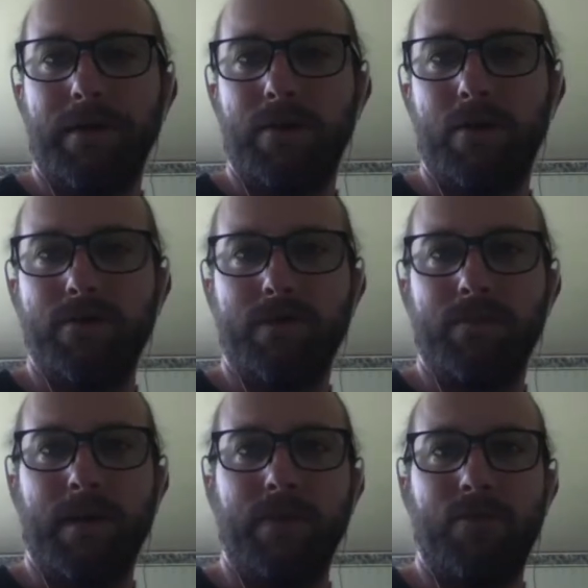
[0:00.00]
you know some
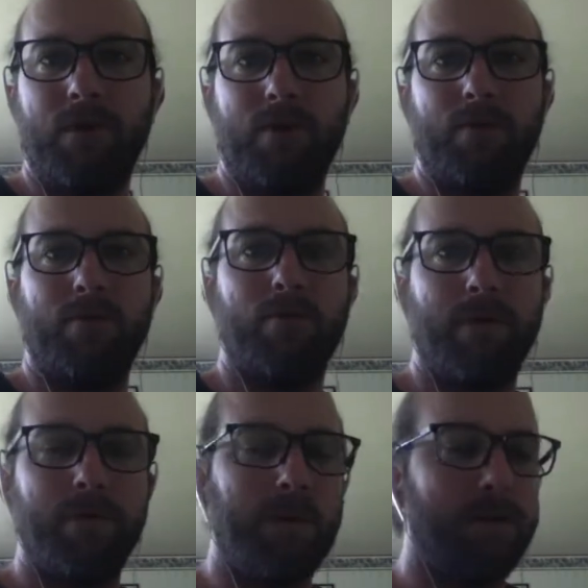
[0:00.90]
info when
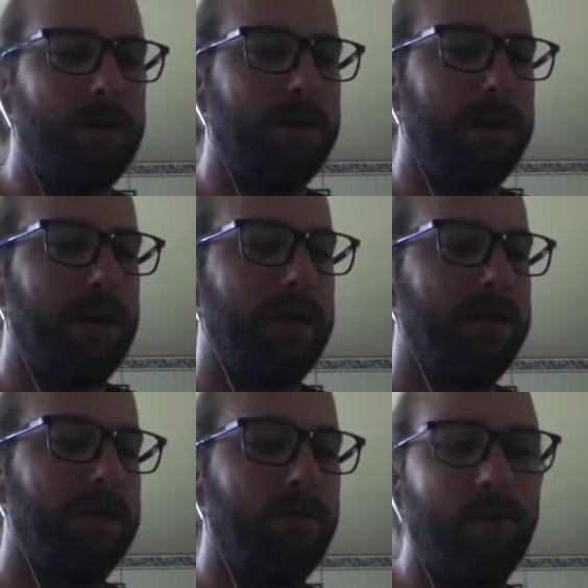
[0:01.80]
we're coming on
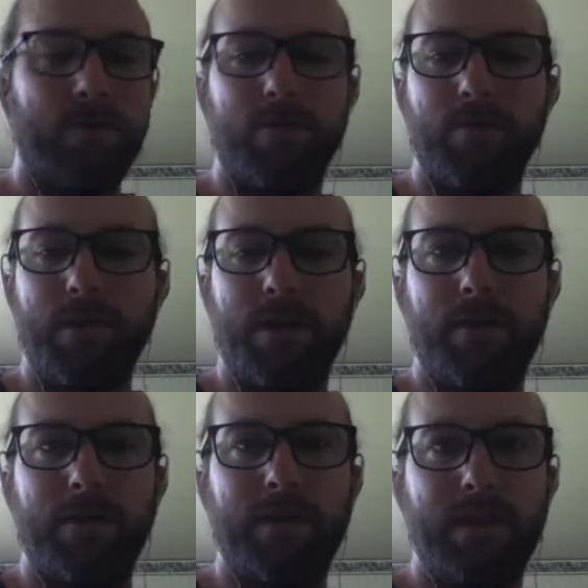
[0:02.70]
again, whether it'll be
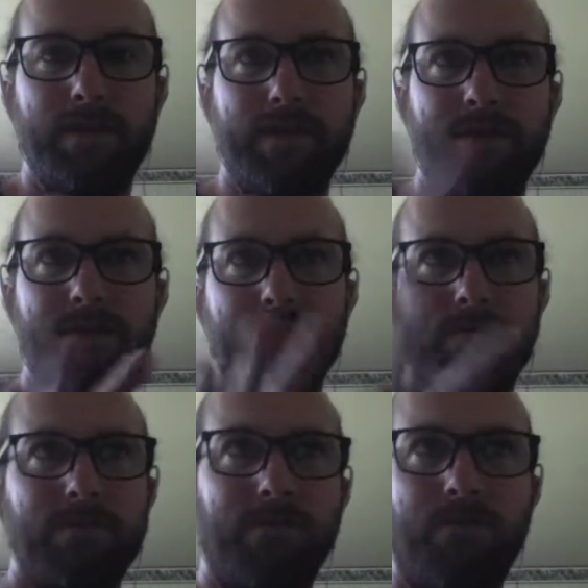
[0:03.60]
on this
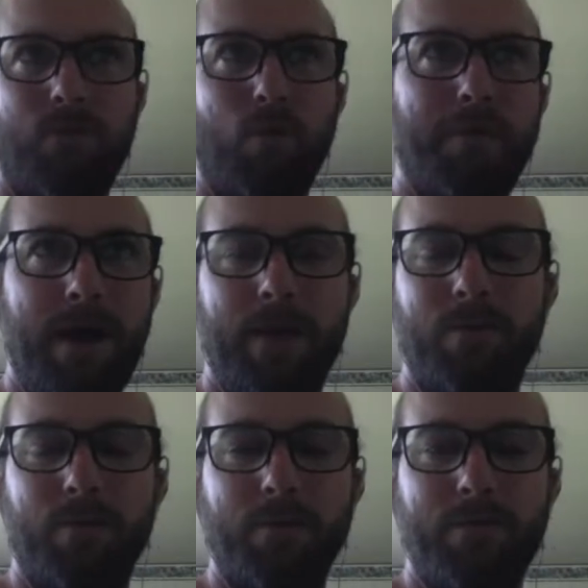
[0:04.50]
format
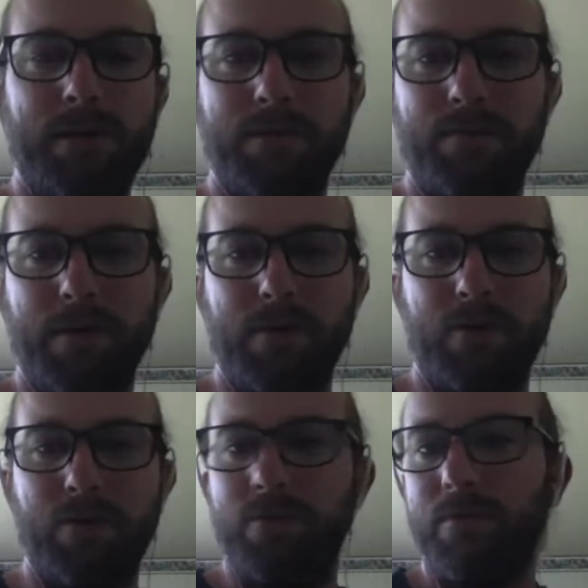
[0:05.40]
or we'll try something
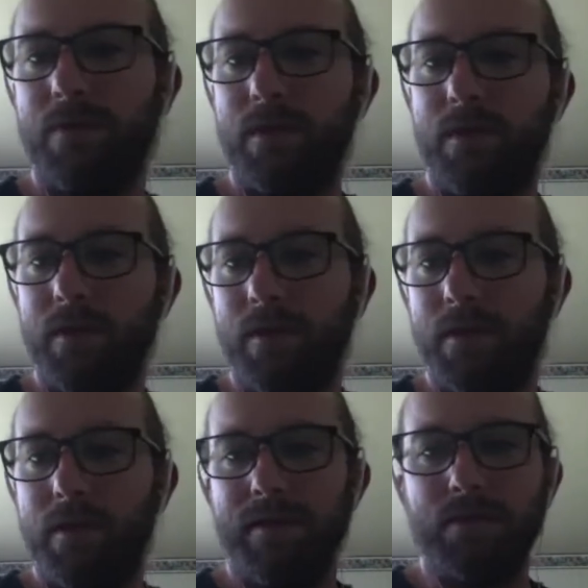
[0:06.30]
new.
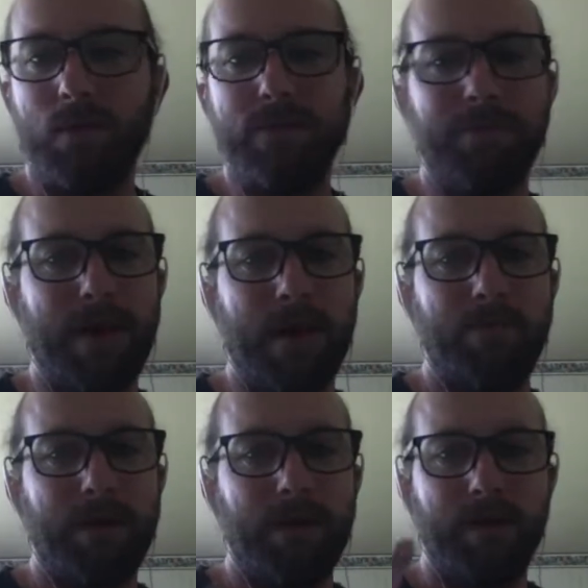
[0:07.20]
This wasn't bad,
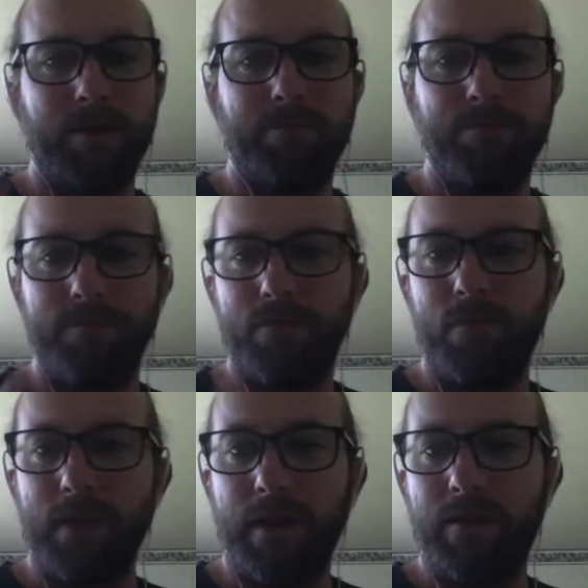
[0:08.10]
but I
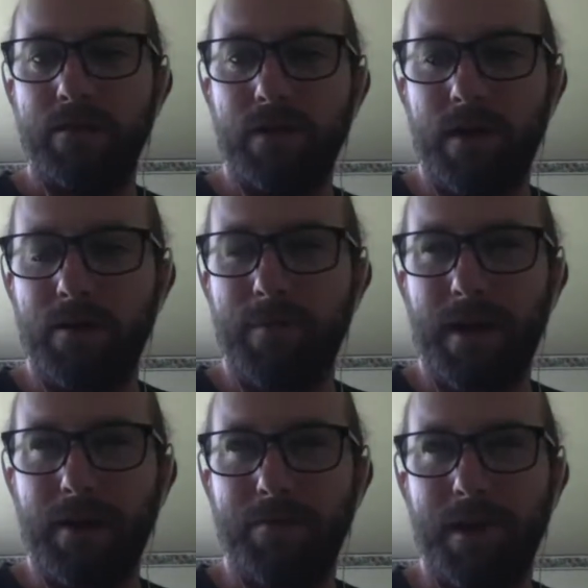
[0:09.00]
would like to talk
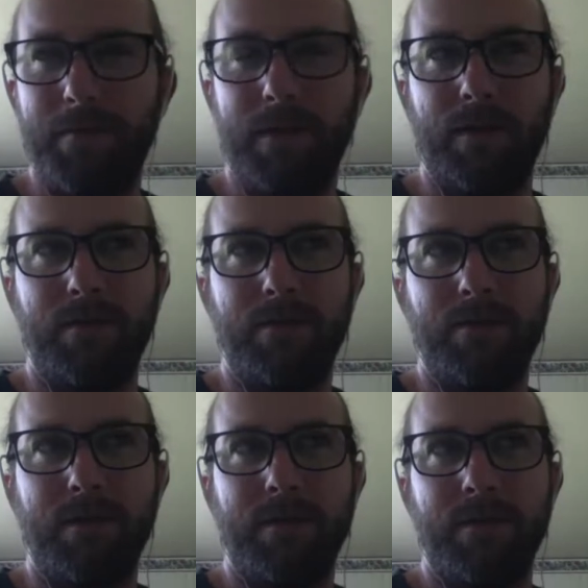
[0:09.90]
back maybe.
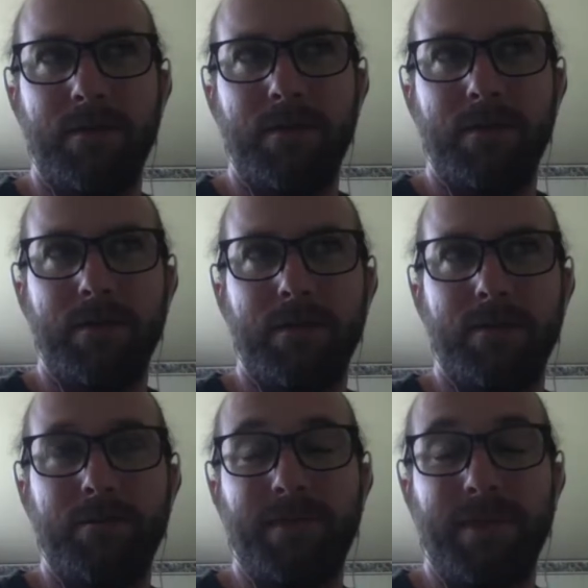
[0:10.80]

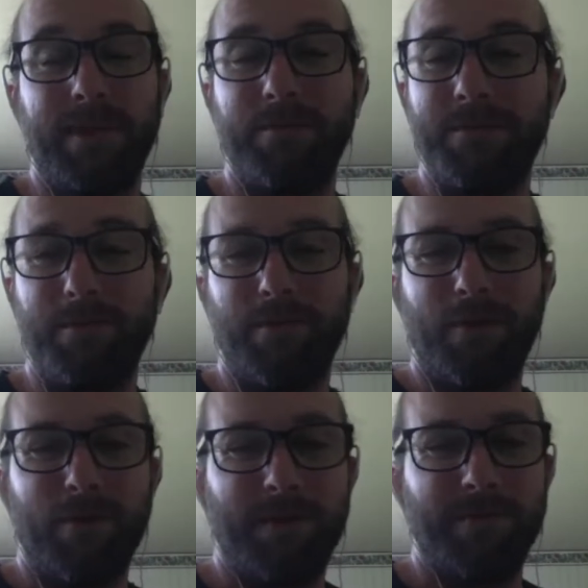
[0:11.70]
But then again, with some of you
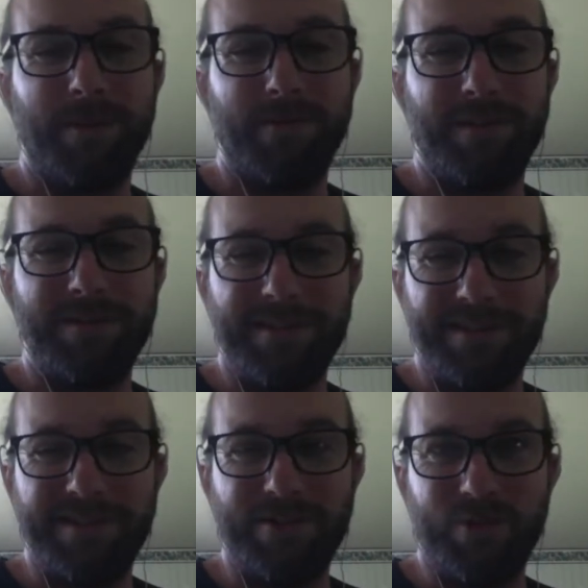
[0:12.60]
around, maybe this
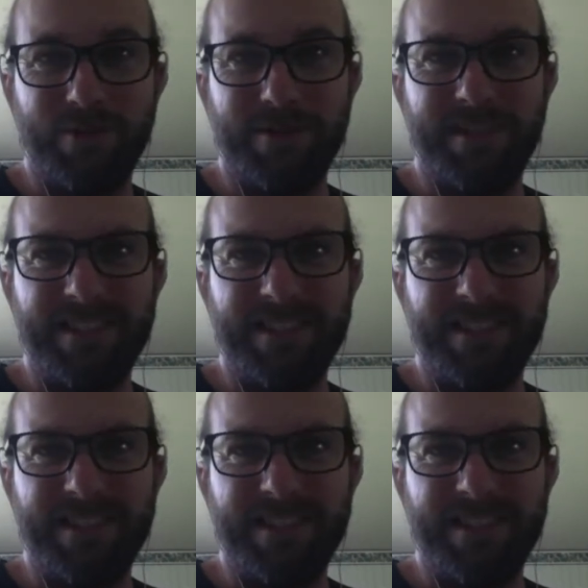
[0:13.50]
is good.